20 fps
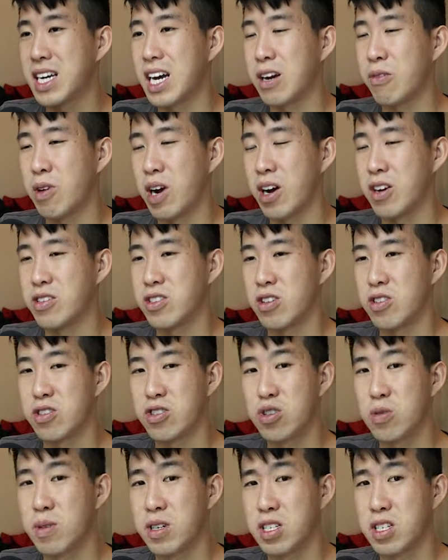rounds are
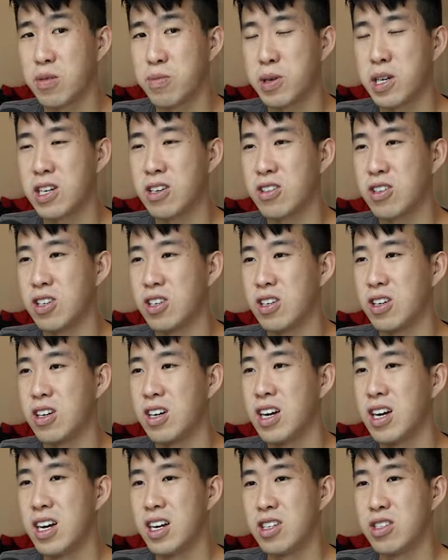so much superior
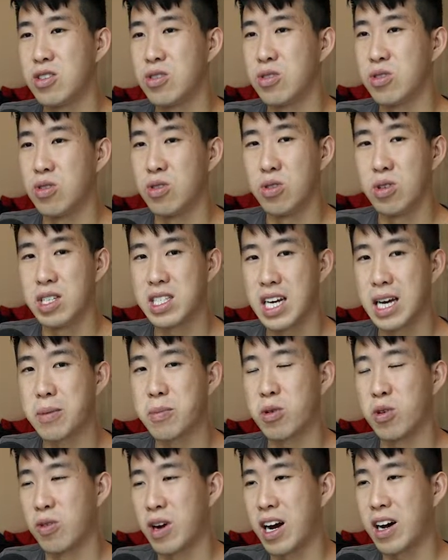to
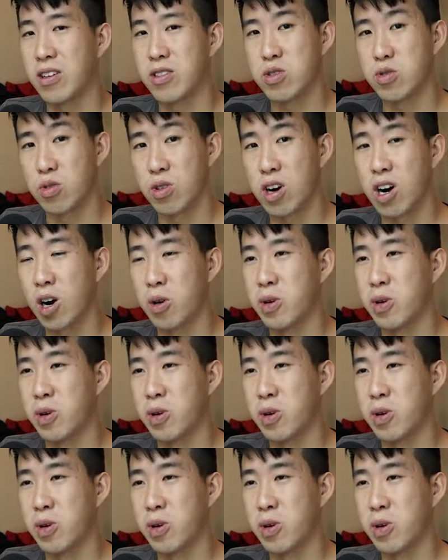table rounds or hallway